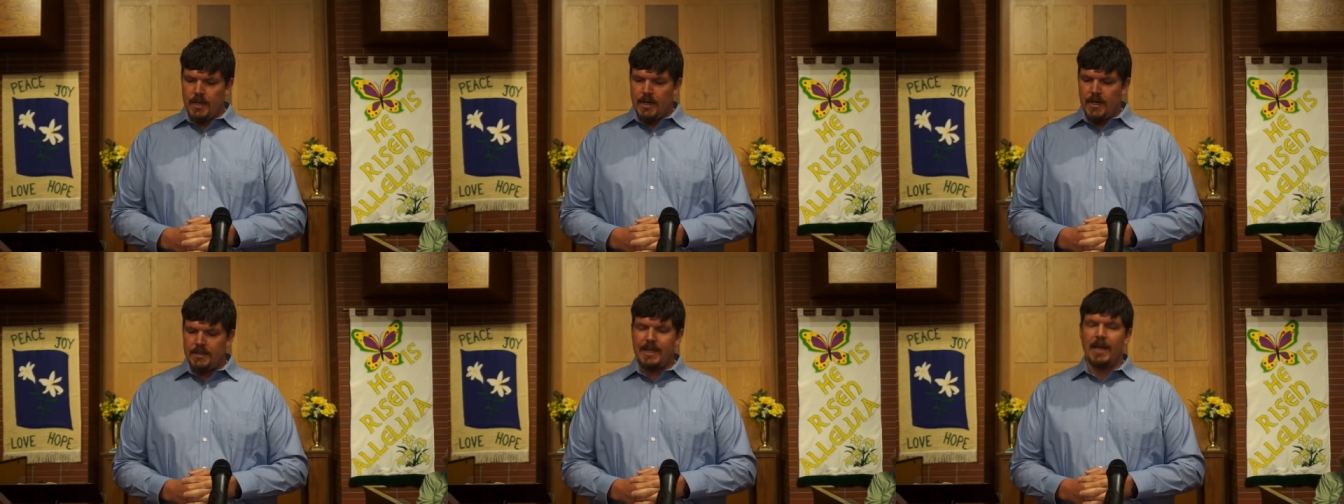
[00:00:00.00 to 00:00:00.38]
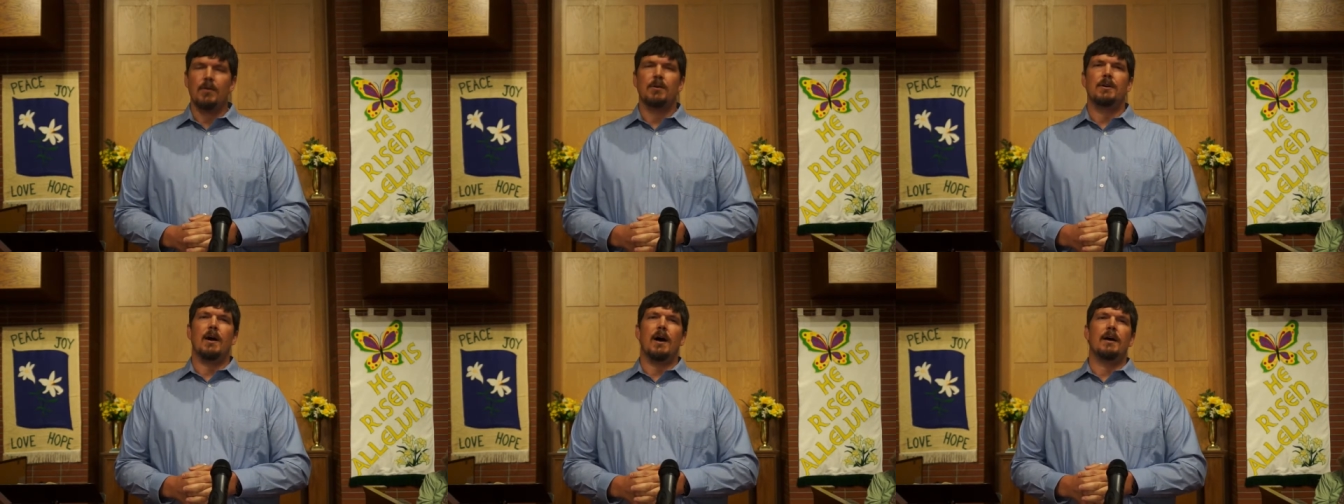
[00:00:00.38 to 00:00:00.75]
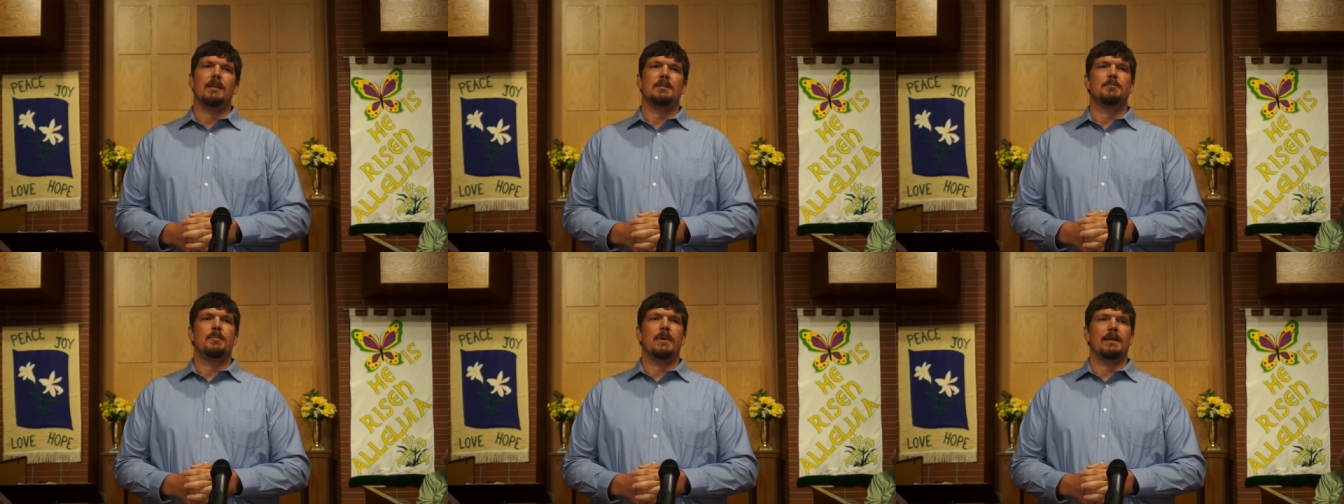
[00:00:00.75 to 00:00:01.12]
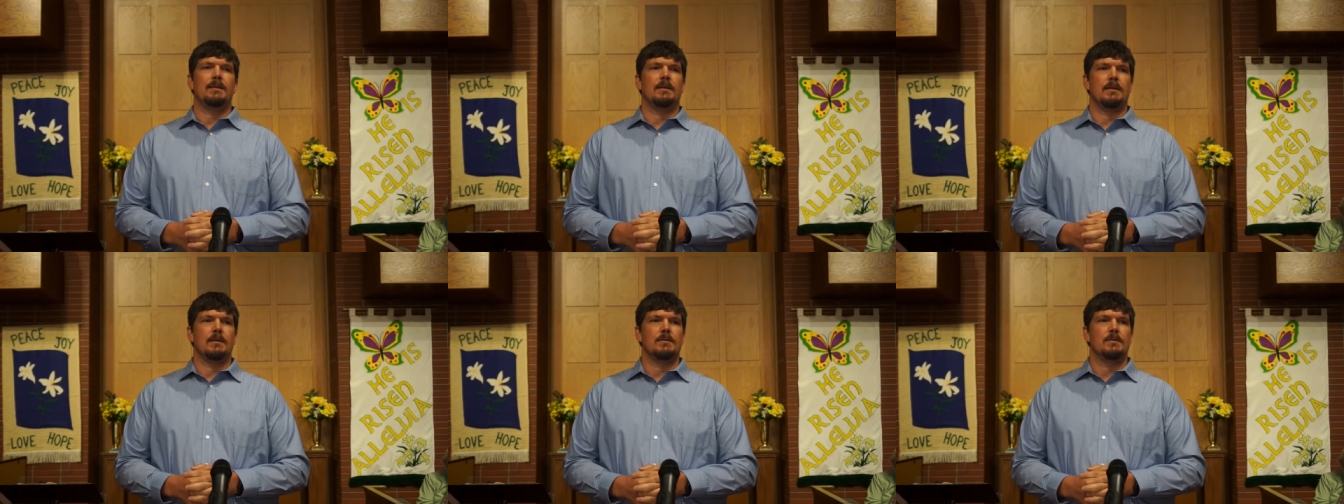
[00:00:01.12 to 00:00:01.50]
is how God expected
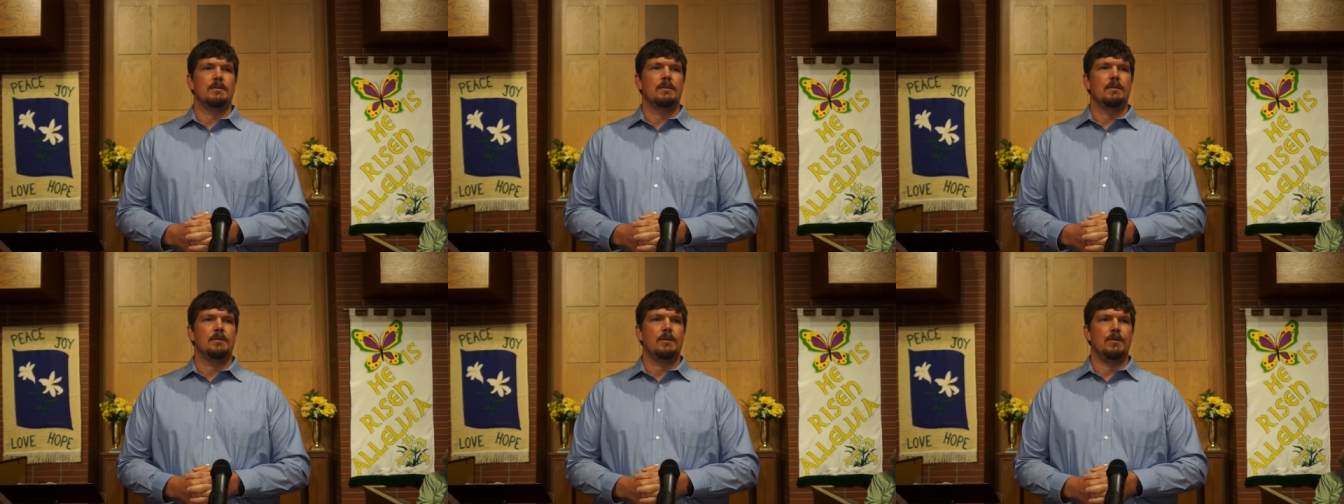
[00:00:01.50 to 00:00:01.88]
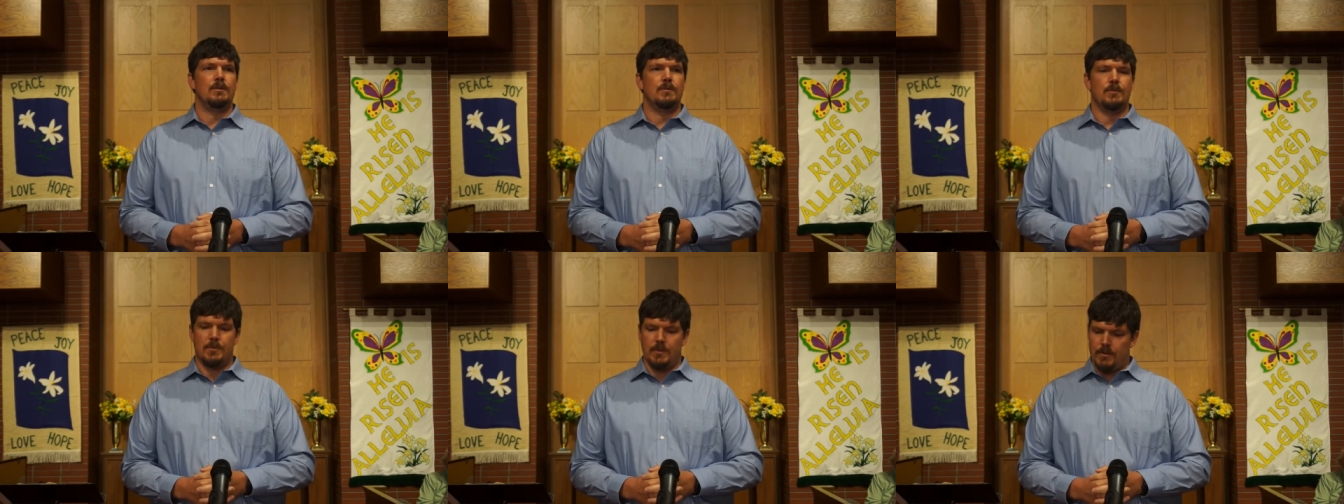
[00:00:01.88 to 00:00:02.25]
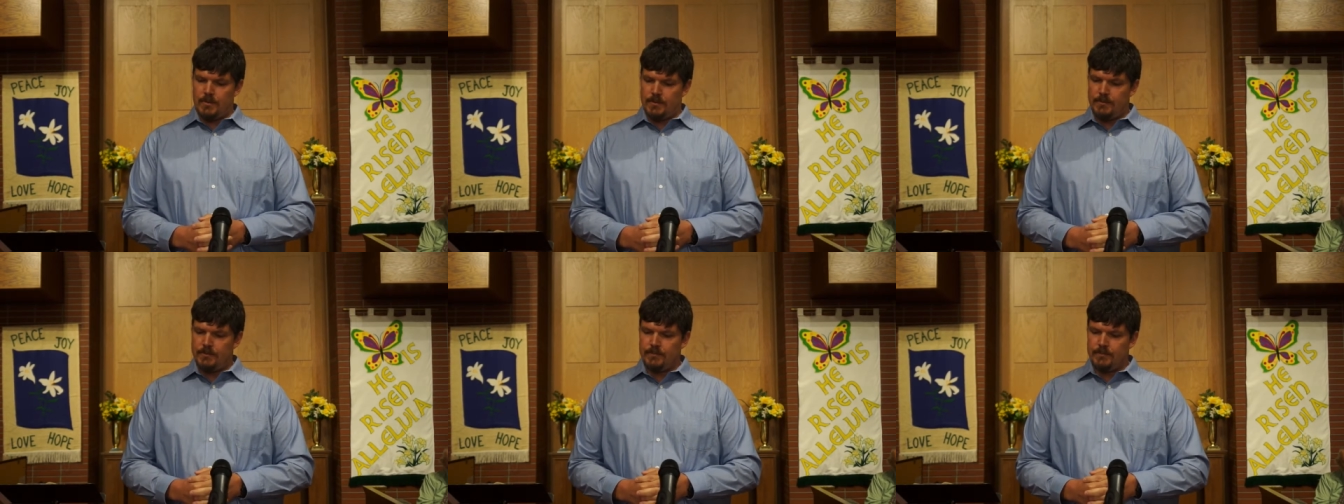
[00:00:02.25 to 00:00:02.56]
us to use those.